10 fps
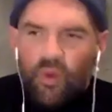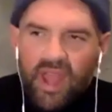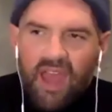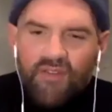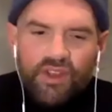
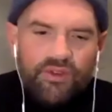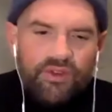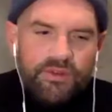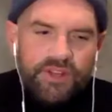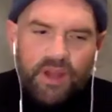We have a
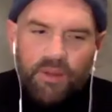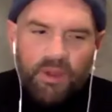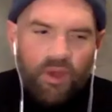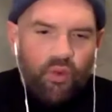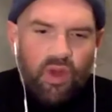YouTube channel,
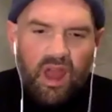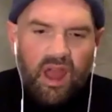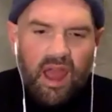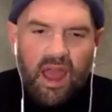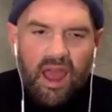but oh,
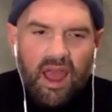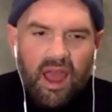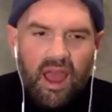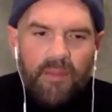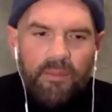I,
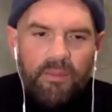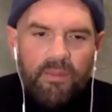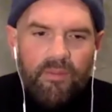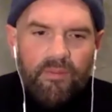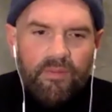
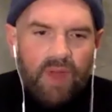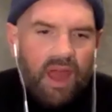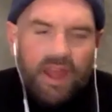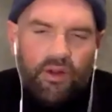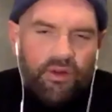I'm
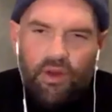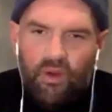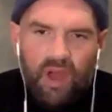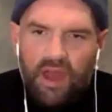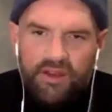don't
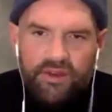know how